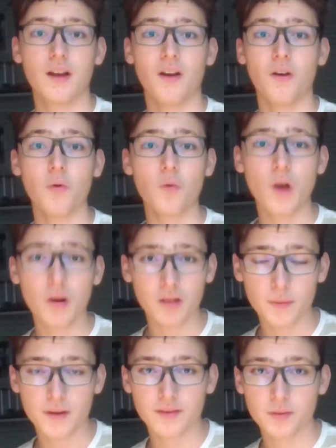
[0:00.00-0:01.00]

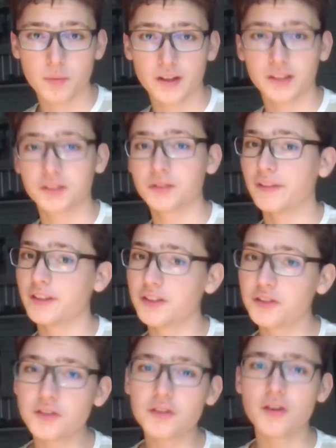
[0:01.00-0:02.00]
Welcome everybody to the
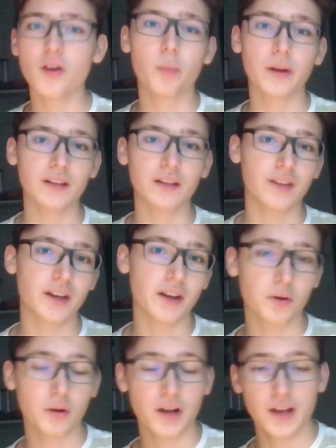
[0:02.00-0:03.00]
new opening
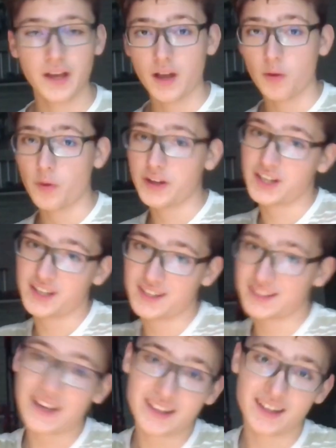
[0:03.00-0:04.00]
video, which I
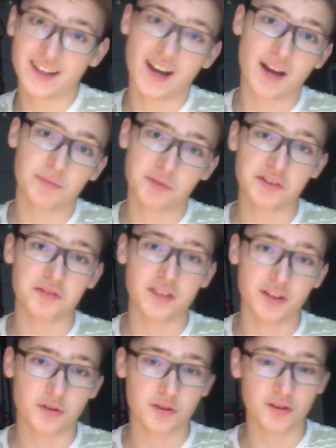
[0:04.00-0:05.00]
said I'm gonna
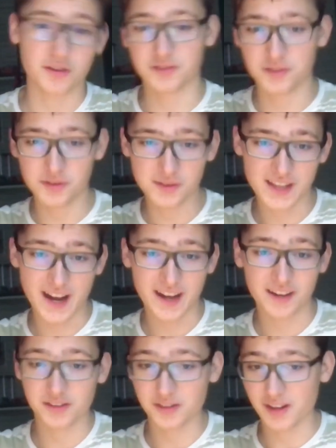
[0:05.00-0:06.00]
record on
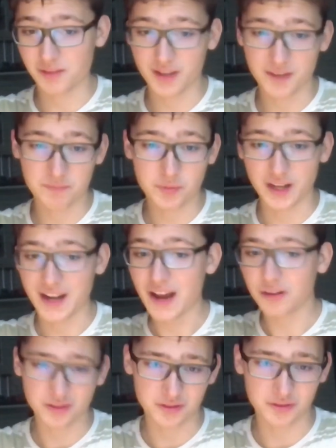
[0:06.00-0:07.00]
Tuesday, or I'm gonna put it
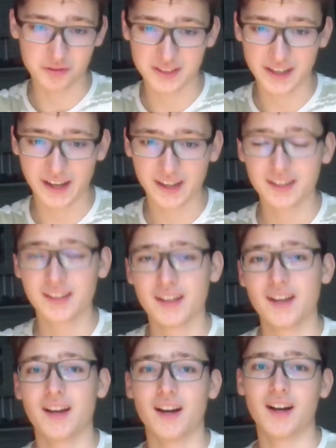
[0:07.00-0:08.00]
out on Tuesday.
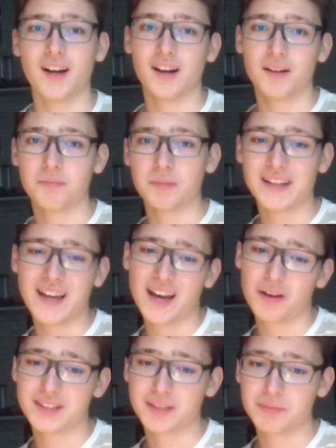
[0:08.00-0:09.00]
Um, but yeah, I
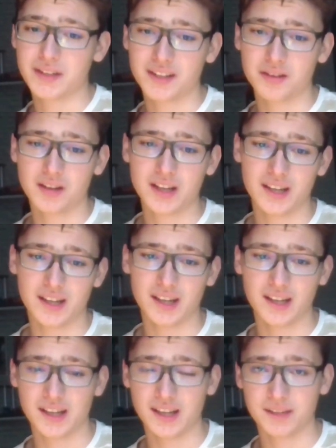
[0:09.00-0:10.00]
was a bit ill.
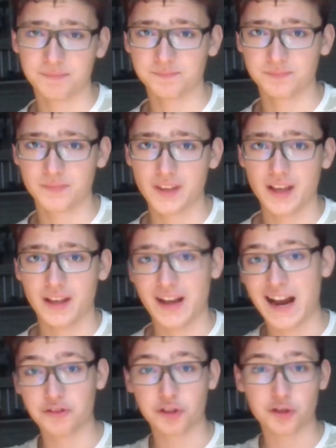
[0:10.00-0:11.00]
Um,
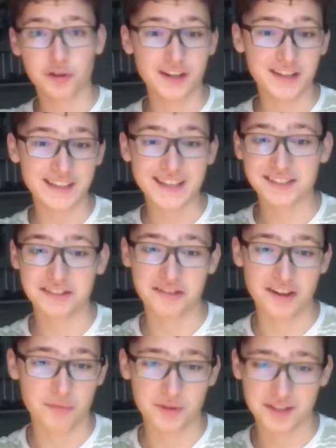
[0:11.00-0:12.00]
I recorded it
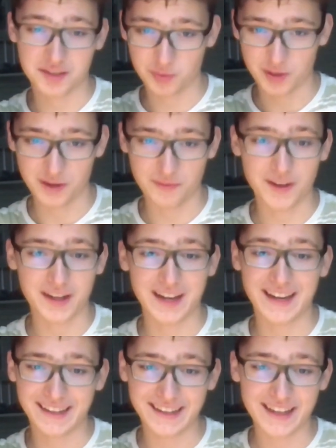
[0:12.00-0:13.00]
yesterday, which is pretty funny,
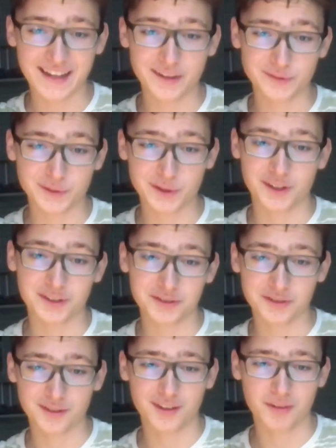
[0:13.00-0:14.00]
and again, I forgot to
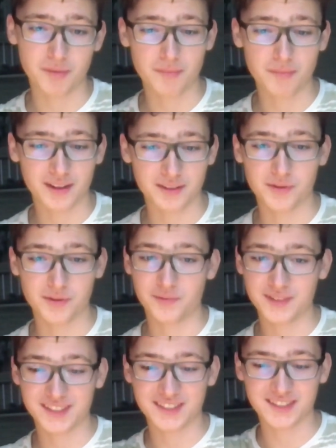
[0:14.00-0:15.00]
turn on my microphone.
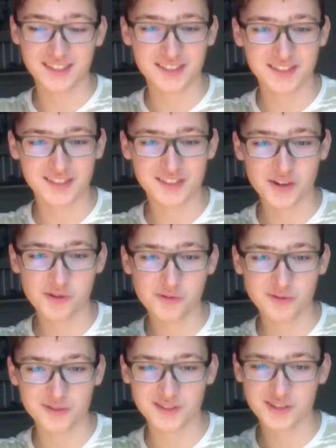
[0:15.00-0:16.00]
This is so,
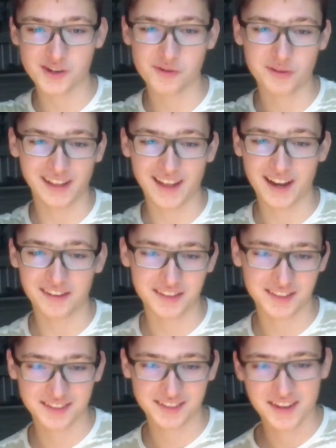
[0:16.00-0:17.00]
so
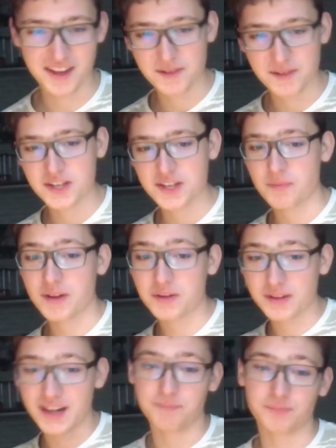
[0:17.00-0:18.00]
hilarious. But
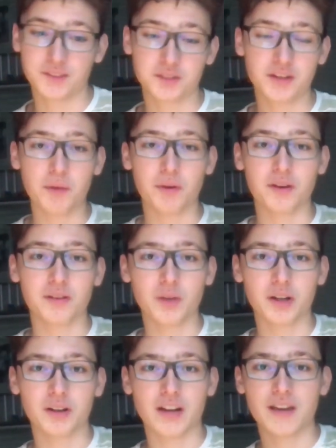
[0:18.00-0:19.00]
okay, today we're gonna,
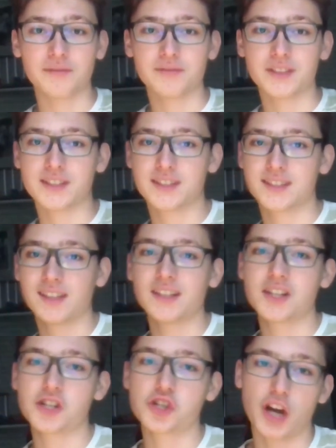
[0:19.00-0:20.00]
we're gonna have the
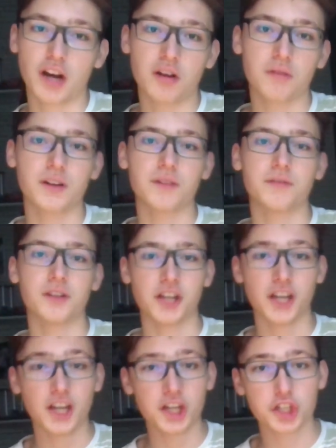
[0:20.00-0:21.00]
Sicilian Chekhover
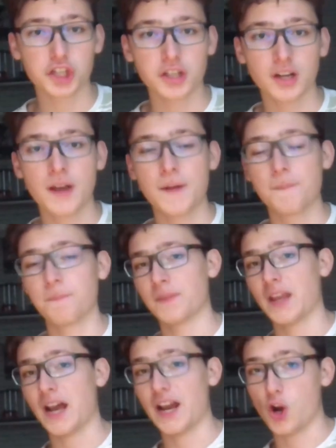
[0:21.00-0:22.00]
variation.
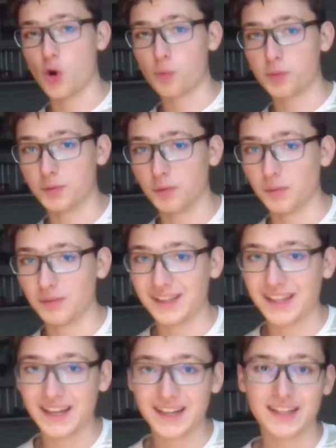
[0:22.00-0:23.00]
I hope you will
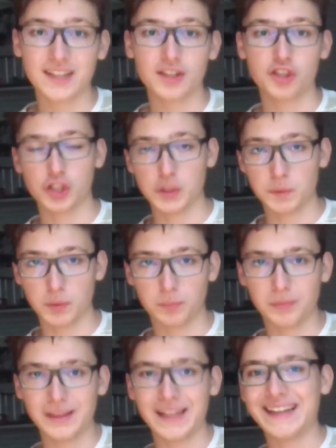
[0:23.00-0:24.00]
like it, you will
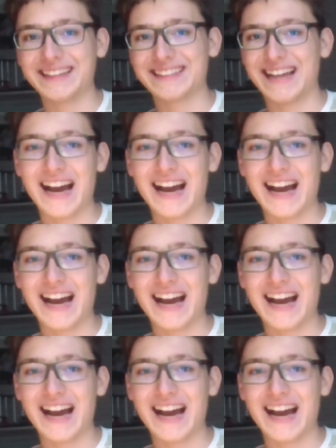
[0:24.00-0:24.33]
play it.